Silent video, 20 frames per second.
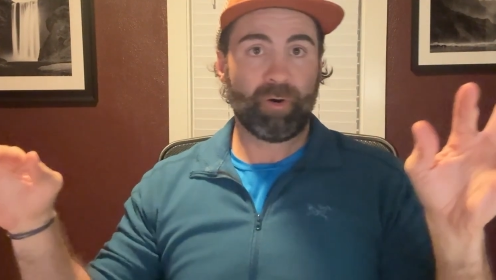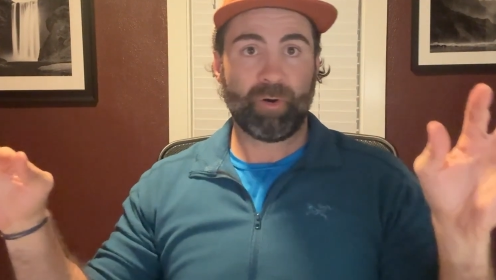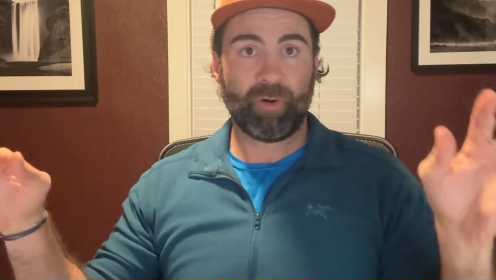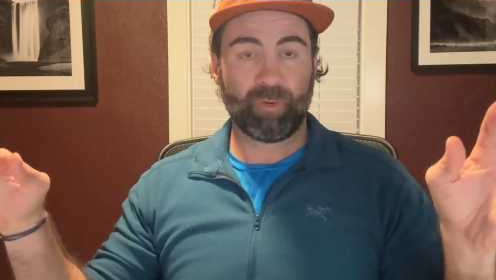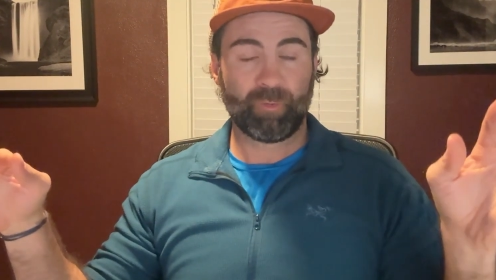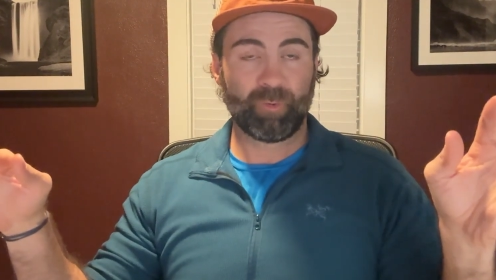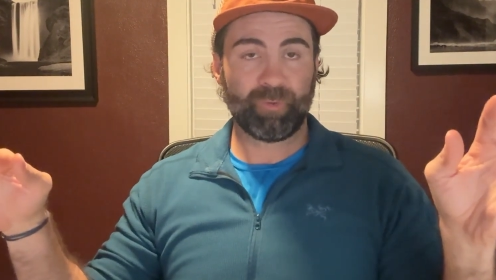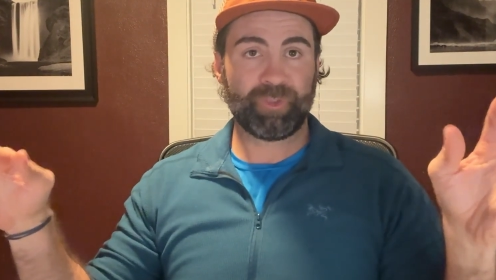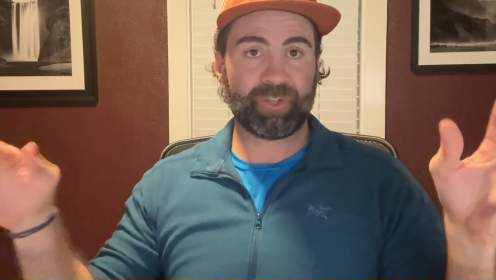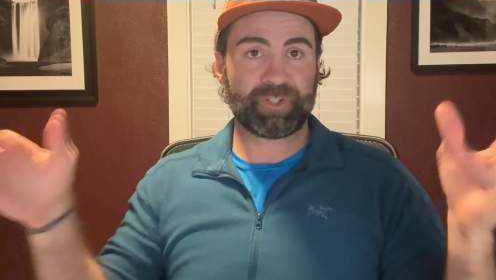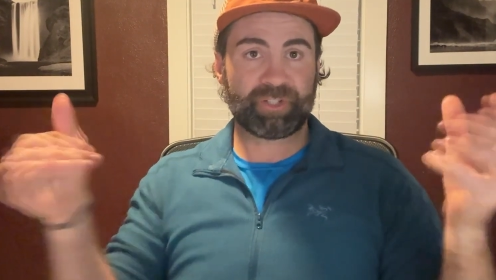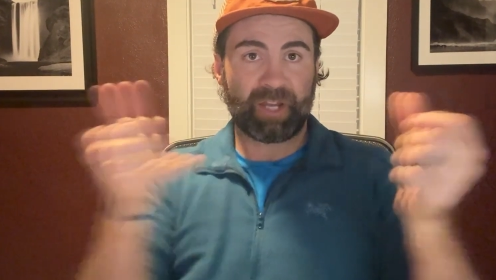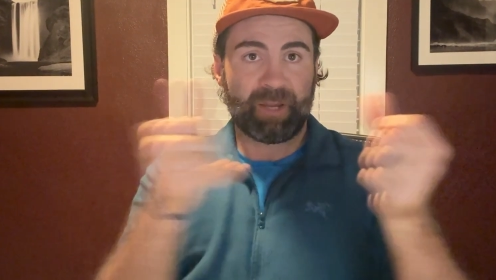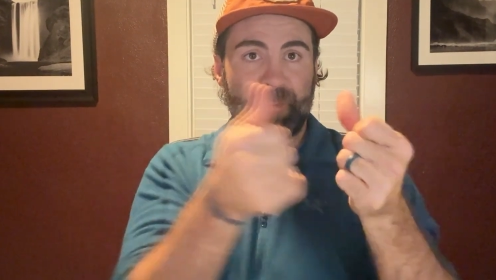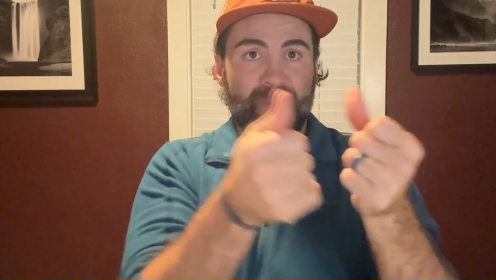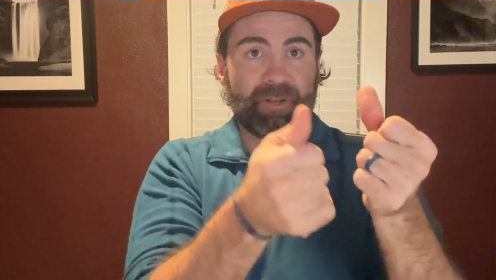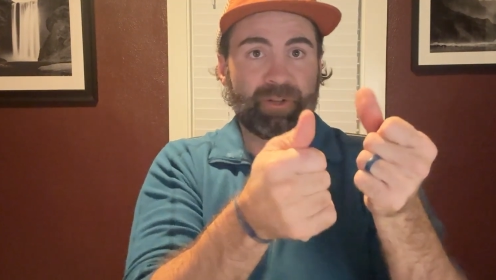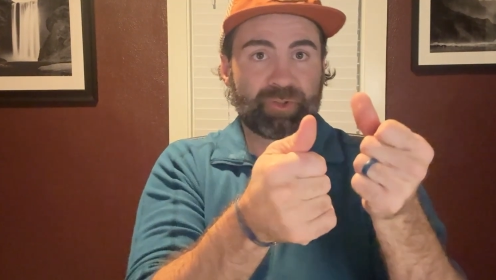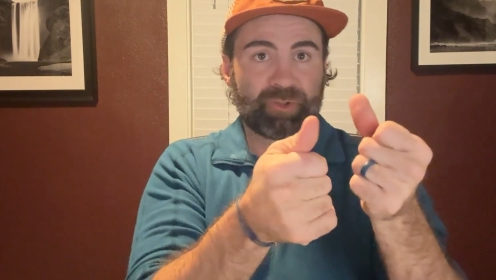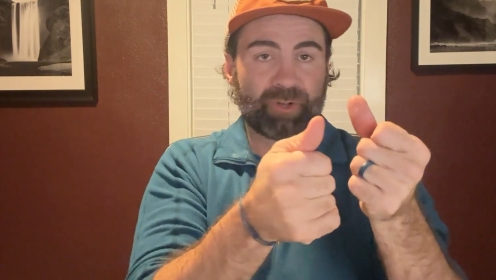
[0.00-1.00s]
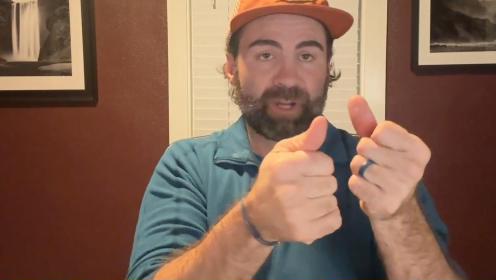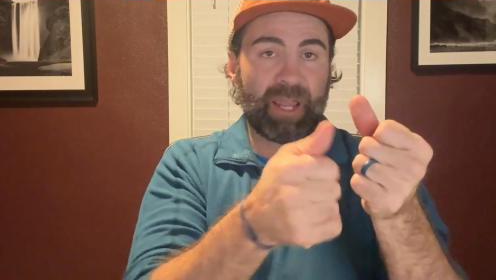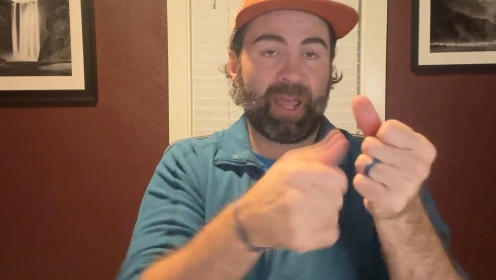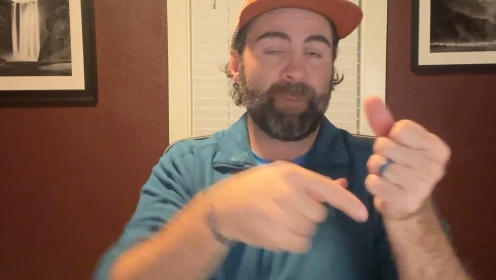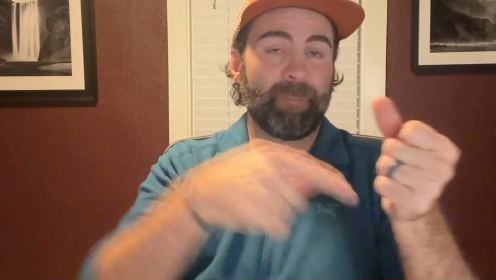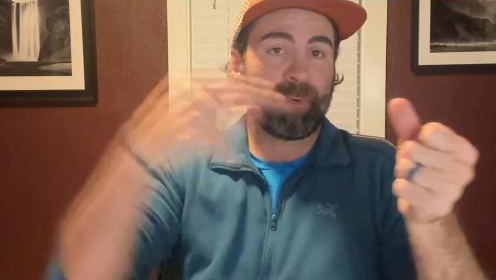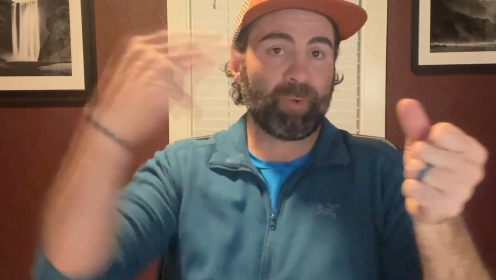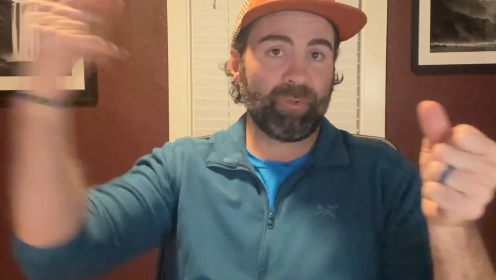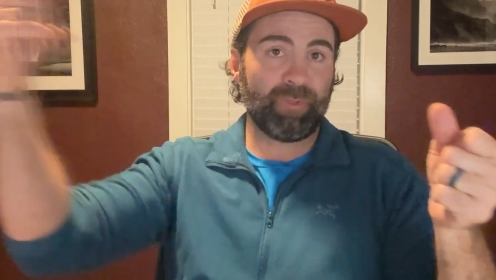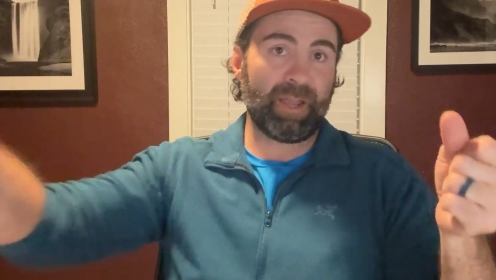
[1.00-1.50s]
with the same initial
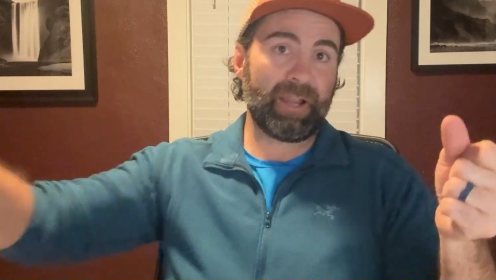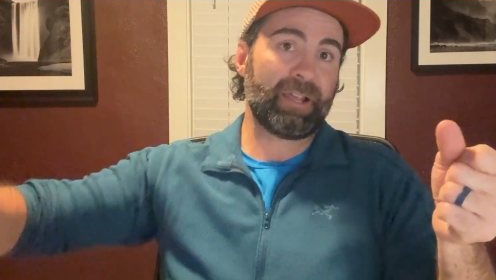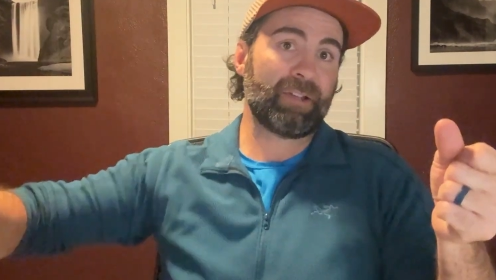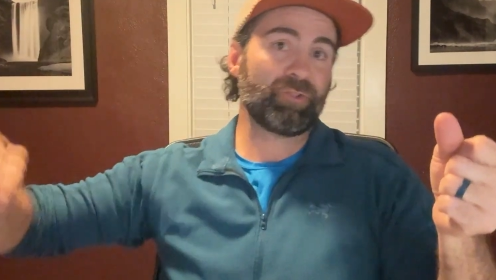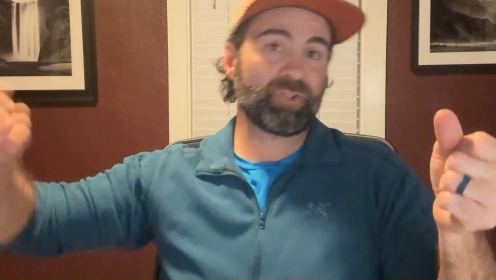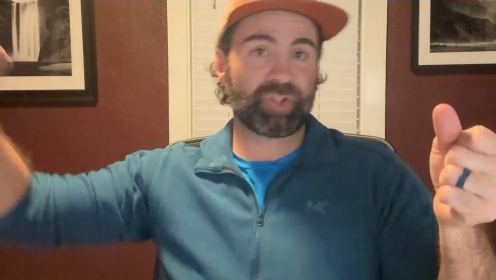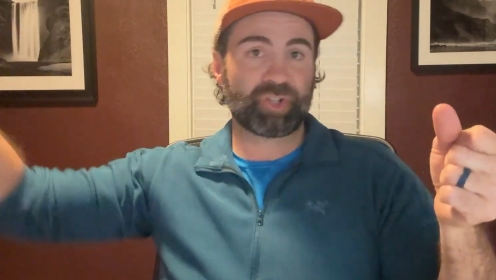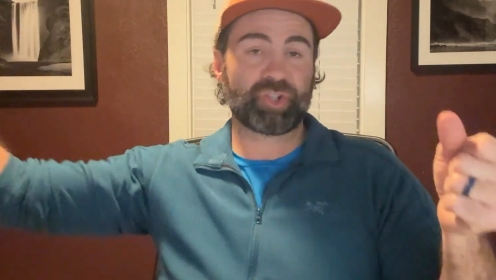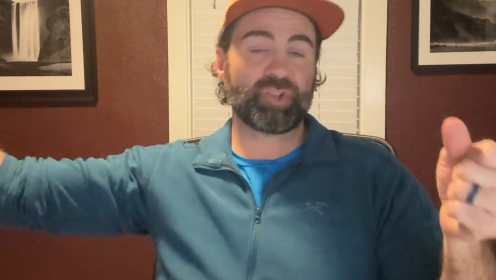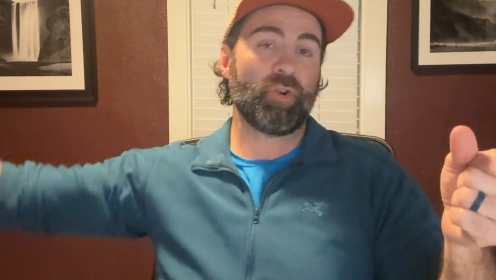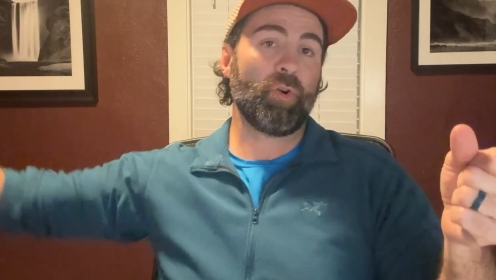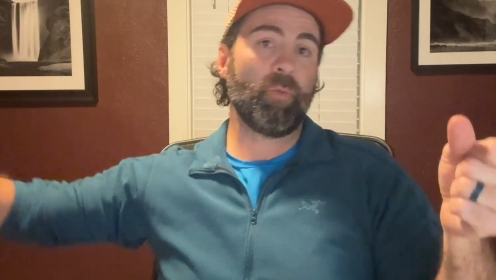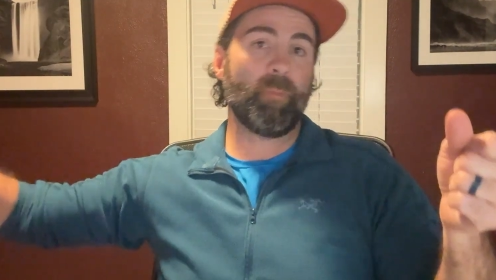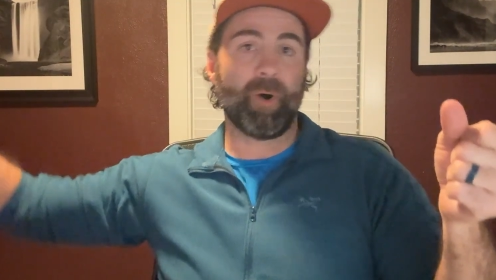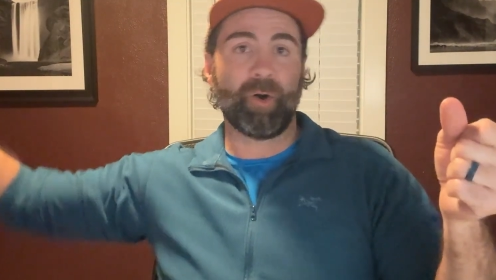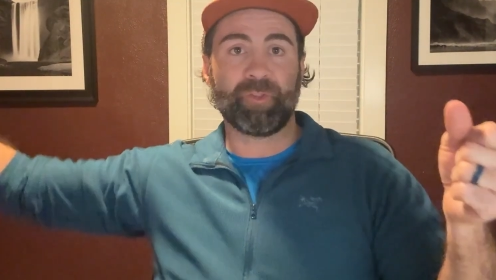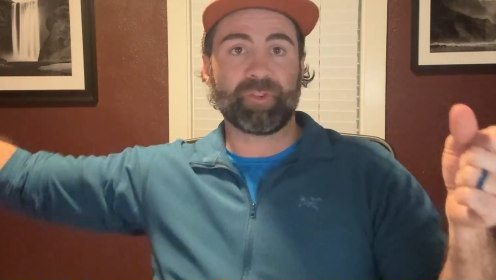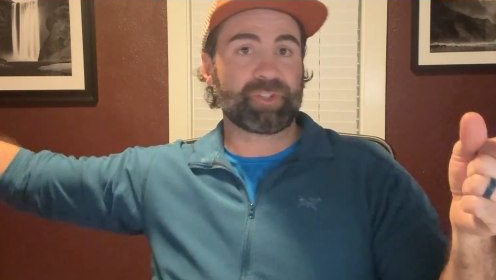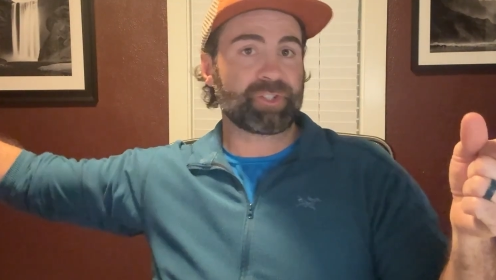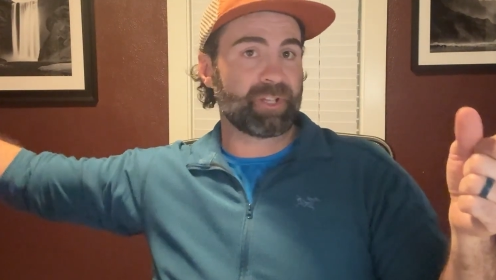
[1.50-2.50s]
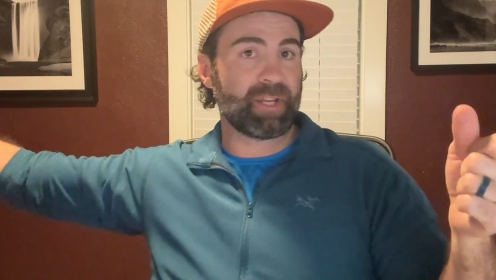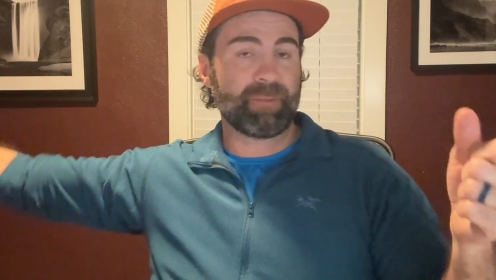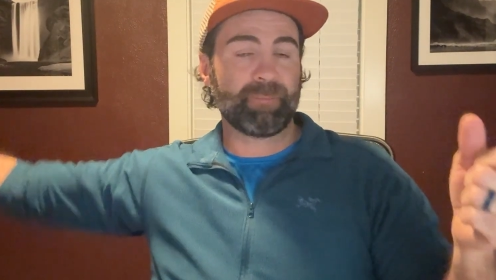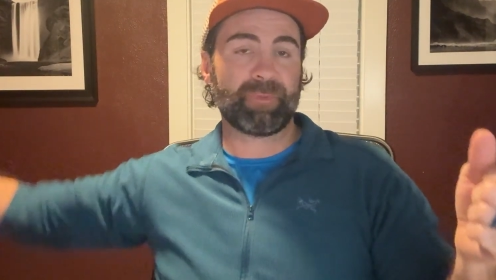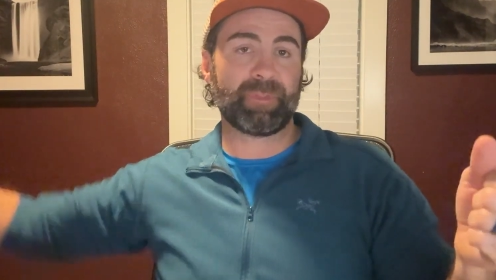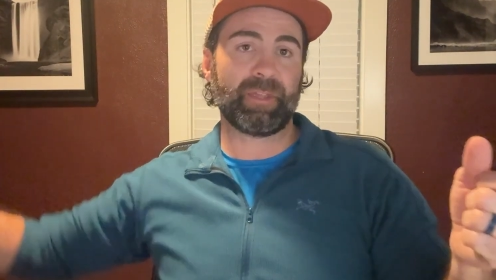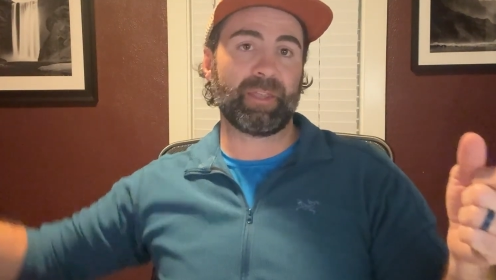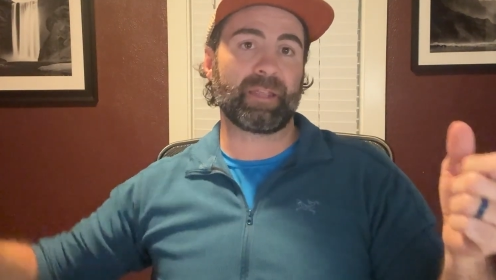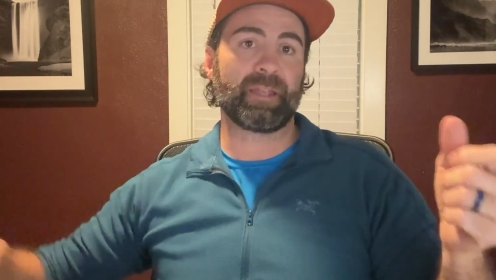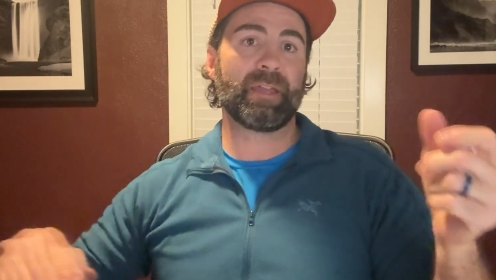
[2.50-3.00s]
capital, and that can snowball, the same
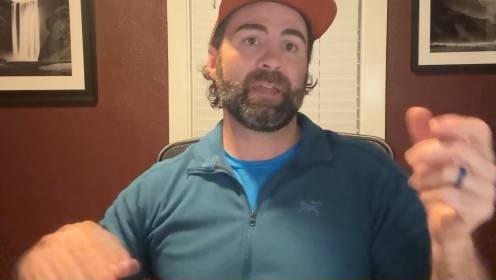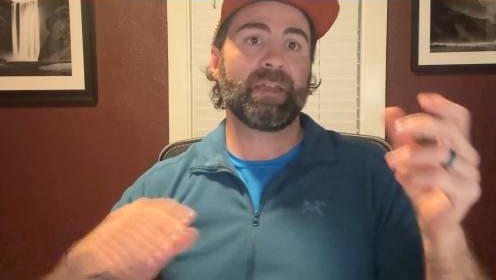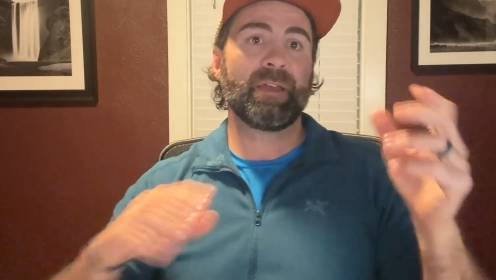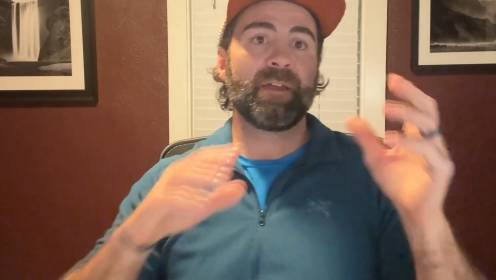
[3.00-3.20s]
thing.